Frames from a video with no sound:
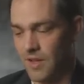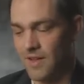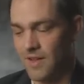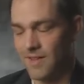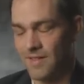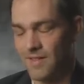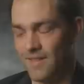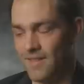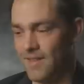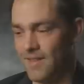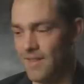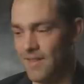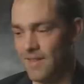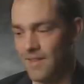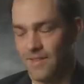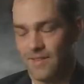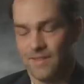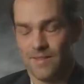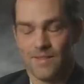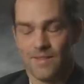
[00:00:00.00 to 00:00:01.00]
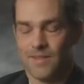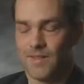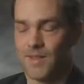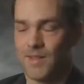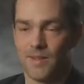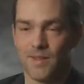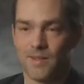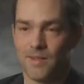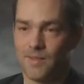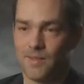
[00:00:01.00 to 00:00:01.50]
I'm
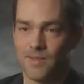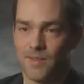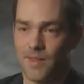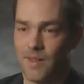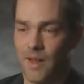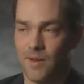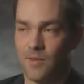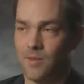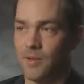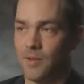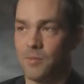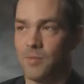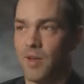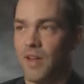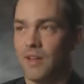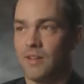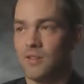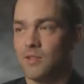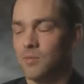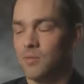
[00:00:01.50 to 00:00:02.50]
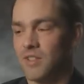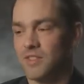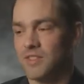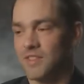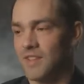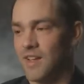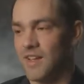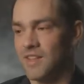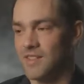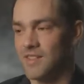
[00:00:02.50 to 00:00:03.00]
not really paying too much
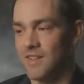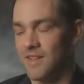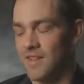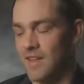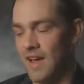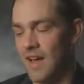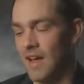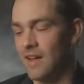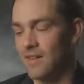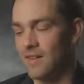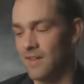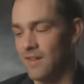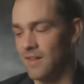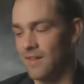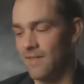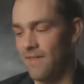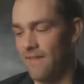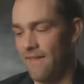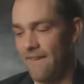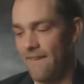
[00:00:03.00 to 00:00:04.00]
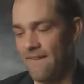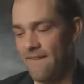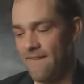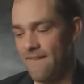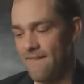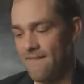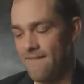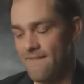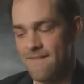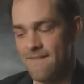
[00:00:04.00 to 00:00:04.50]
attention to that.
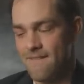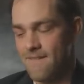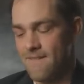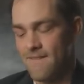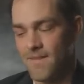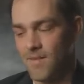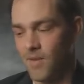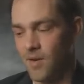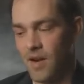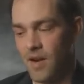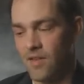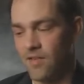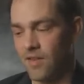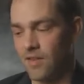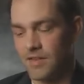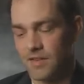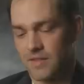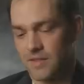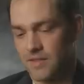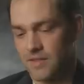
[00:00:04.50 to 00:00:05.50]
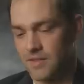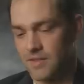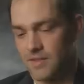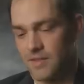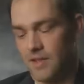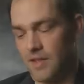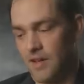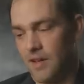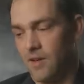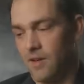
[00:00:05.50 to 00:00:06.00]
Whatever, it's,
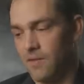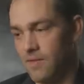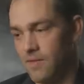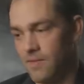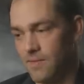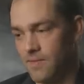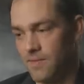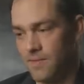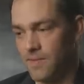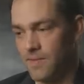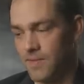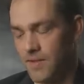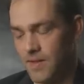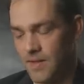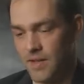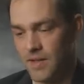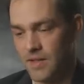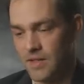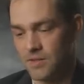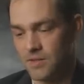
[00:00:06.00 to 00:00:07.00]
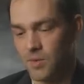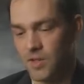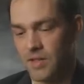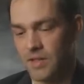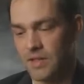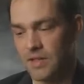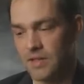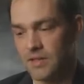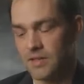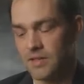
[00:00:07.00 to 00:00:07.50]
you know, is what
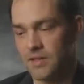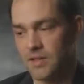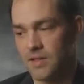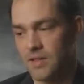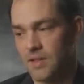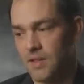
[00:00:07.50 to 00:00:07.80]
it is.